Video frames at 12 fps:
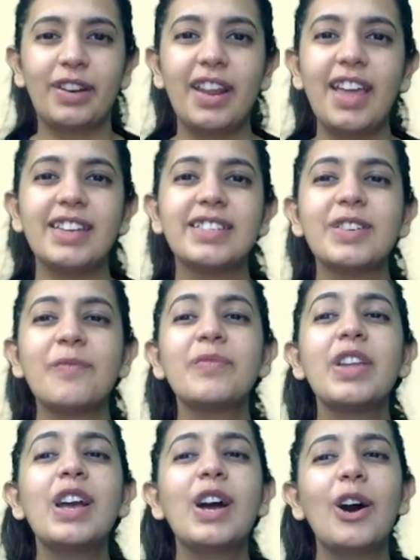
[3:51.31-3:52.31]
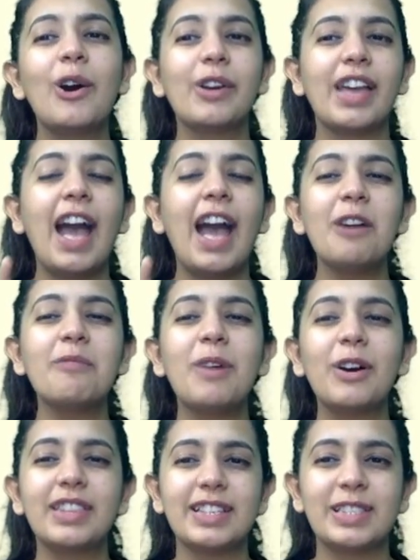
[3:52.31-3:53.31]
right? Okay, how
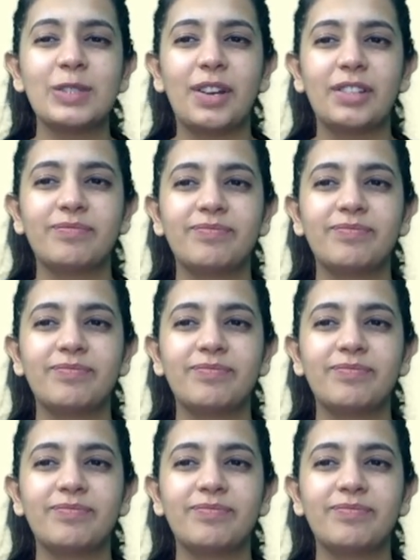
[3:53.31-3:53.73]
about this one?